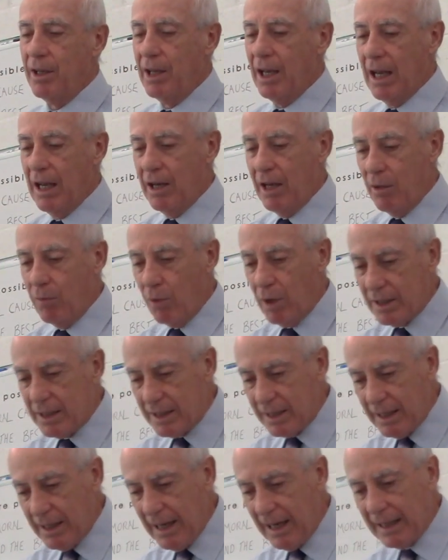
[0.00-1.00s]
And then what's
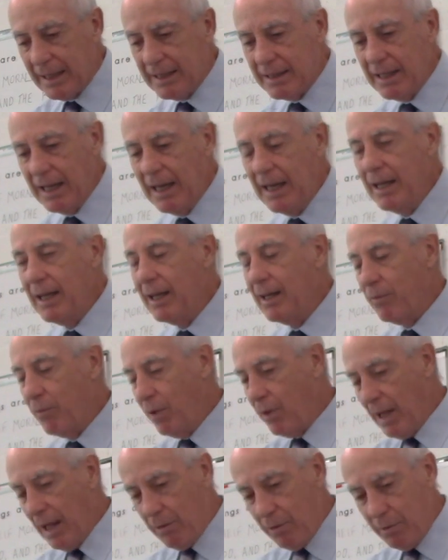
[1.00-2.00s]
the next day?
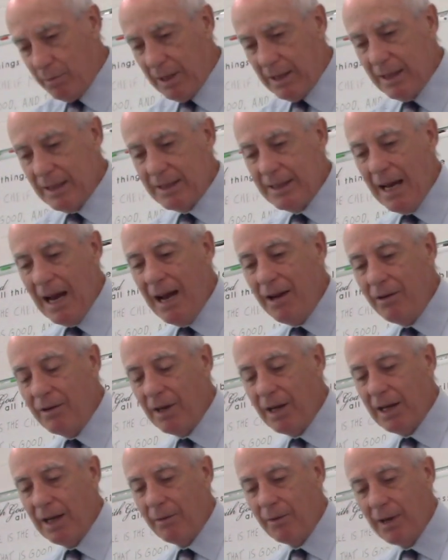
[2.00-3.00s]
Well, that would be the
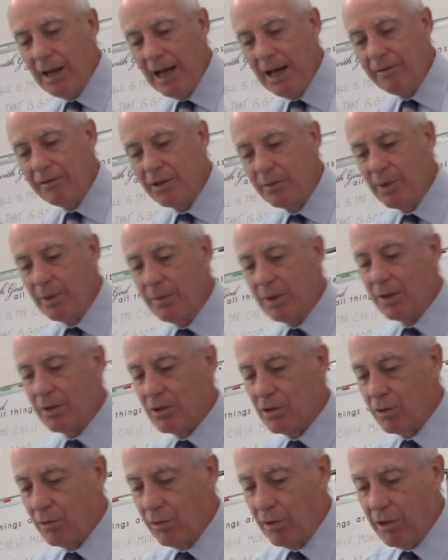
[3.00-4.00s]
Saturday. It would have to be, because
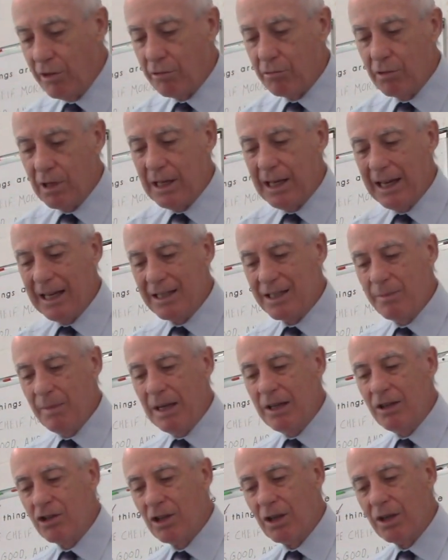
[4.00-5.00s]
there's only 3 days
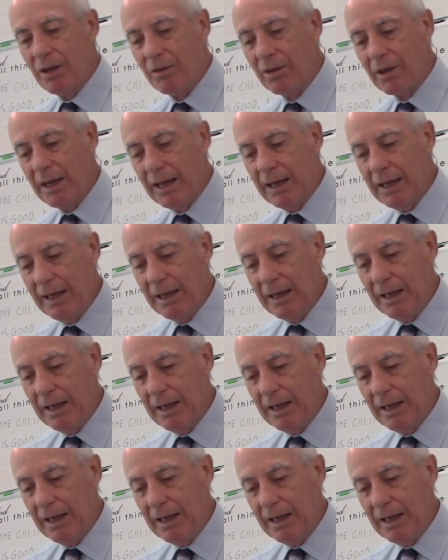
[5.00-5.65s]
mentioned, okay?